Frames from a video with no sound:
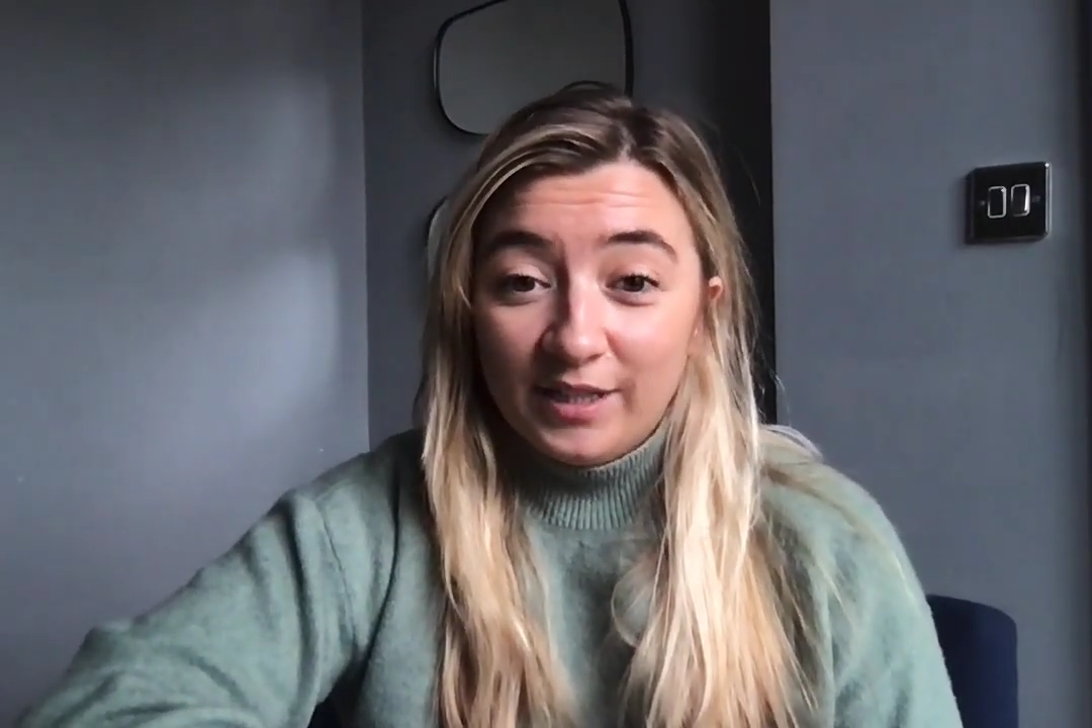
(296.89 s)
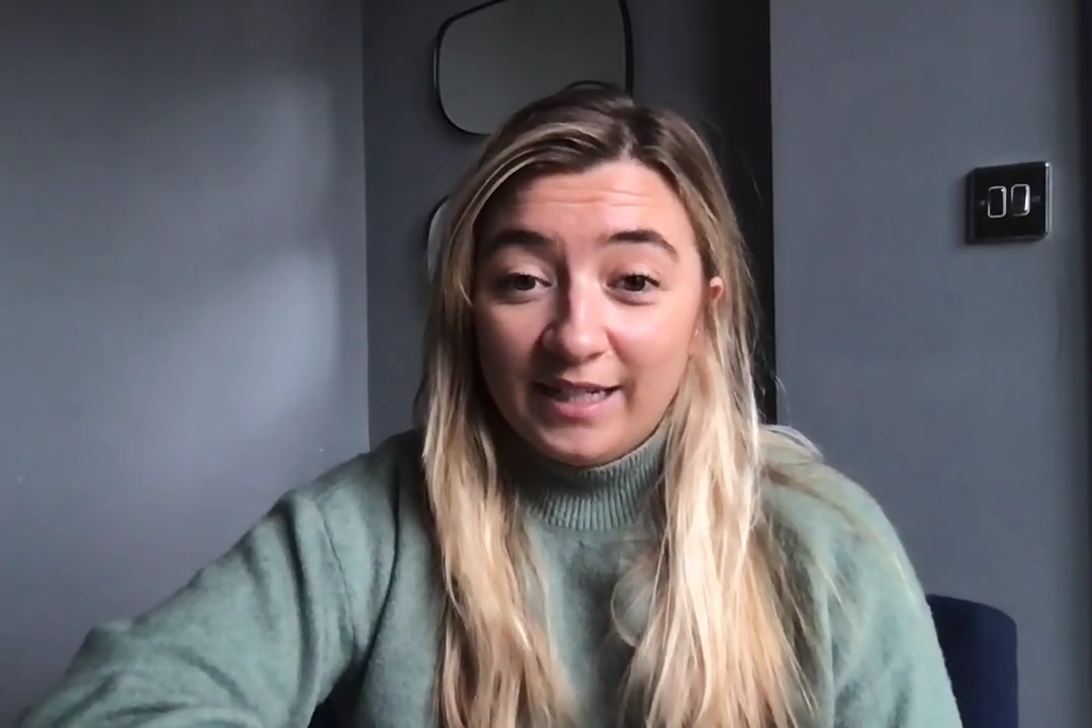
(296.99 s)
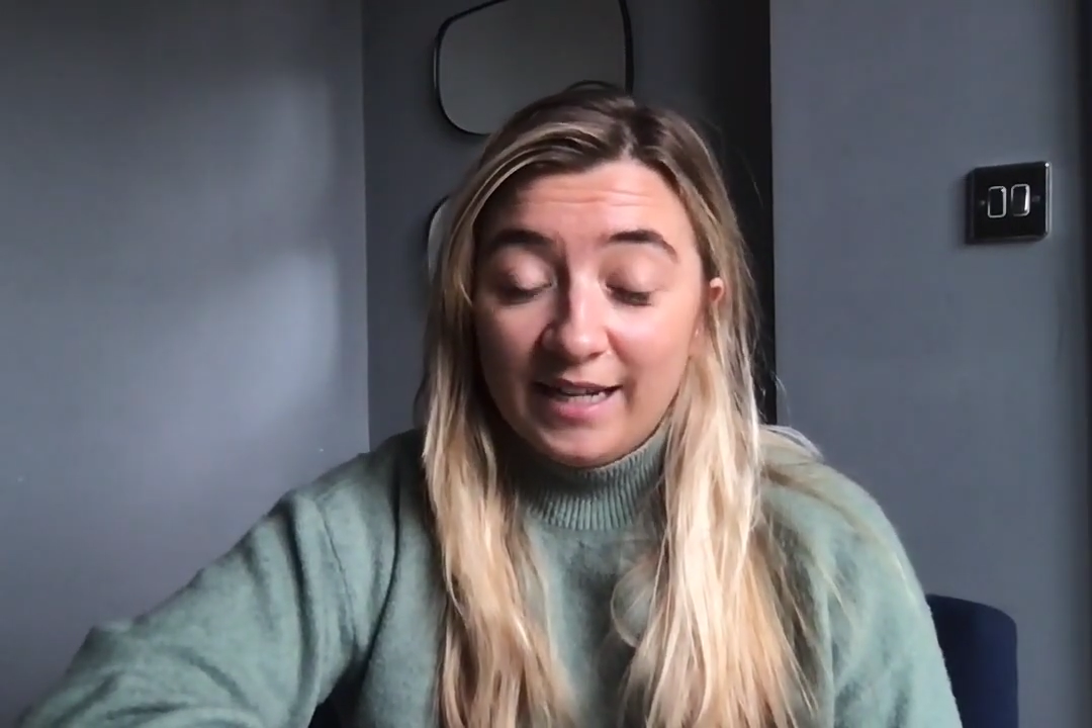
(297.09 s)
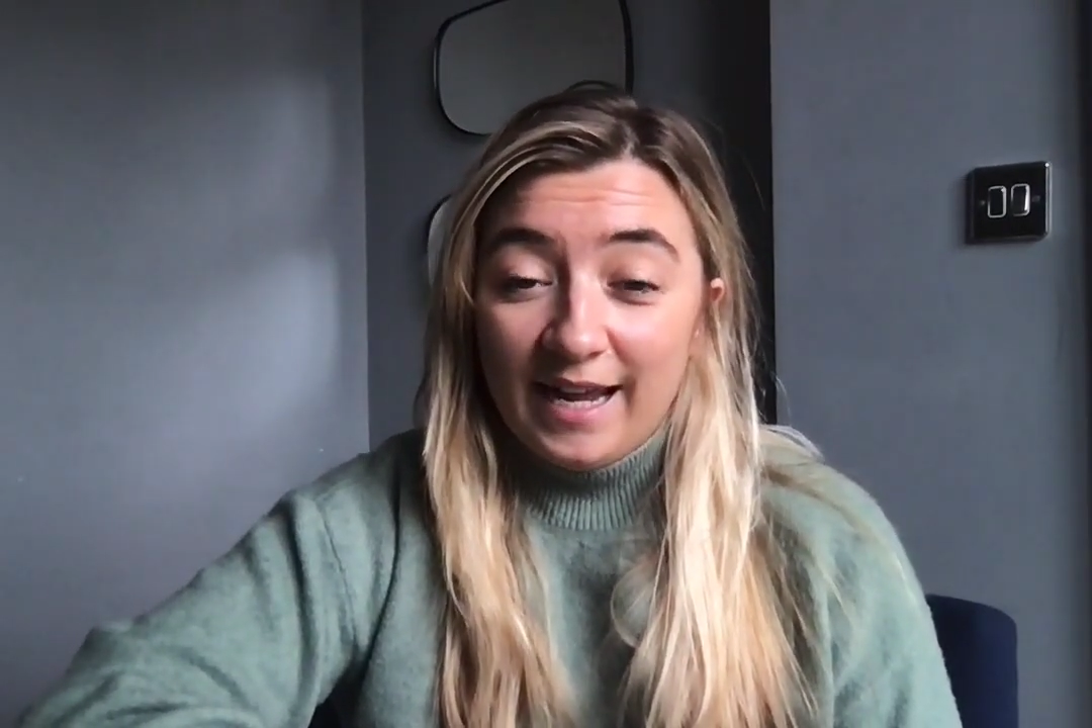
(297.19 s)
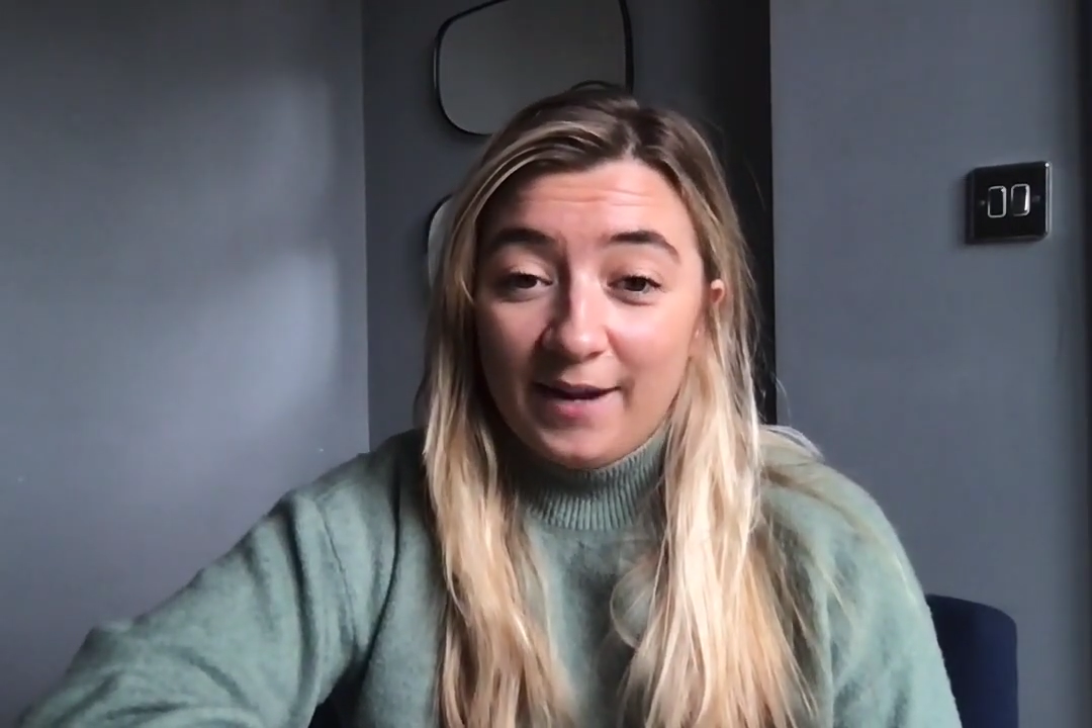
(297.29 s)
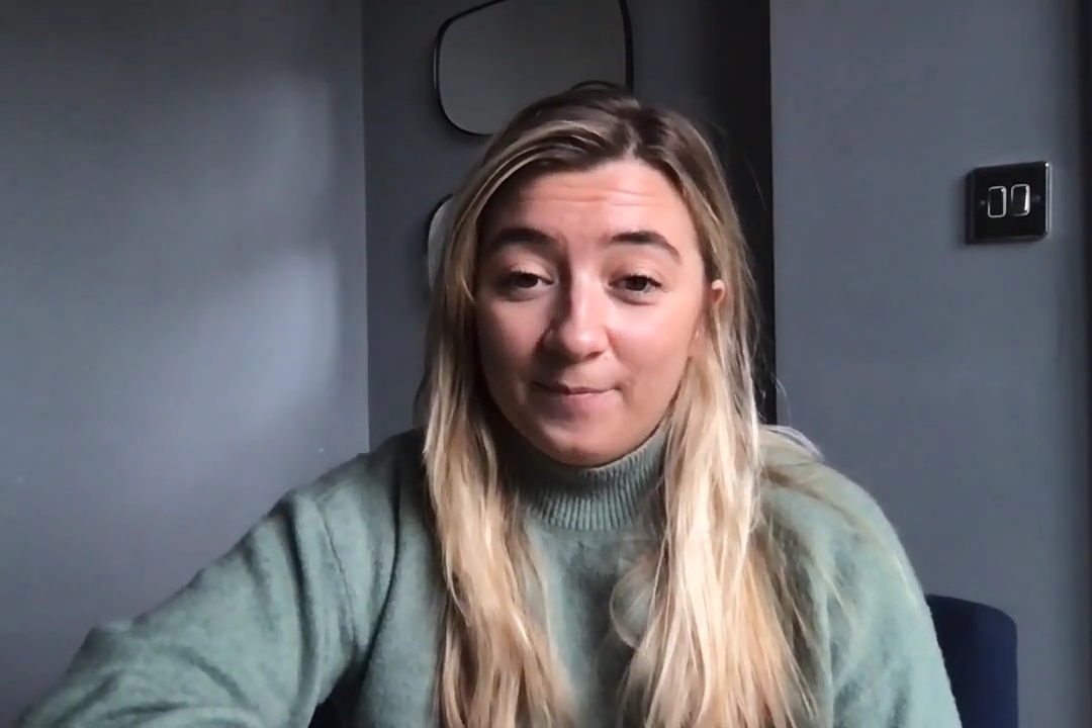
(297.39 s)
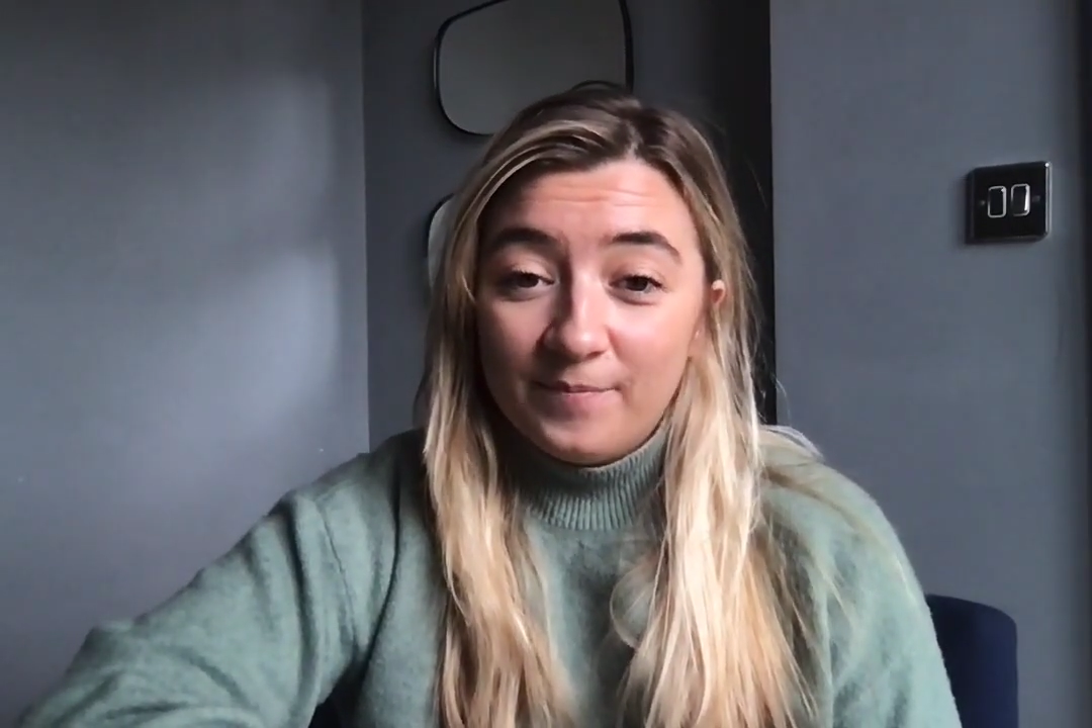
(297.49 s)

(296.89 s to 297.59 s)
in um,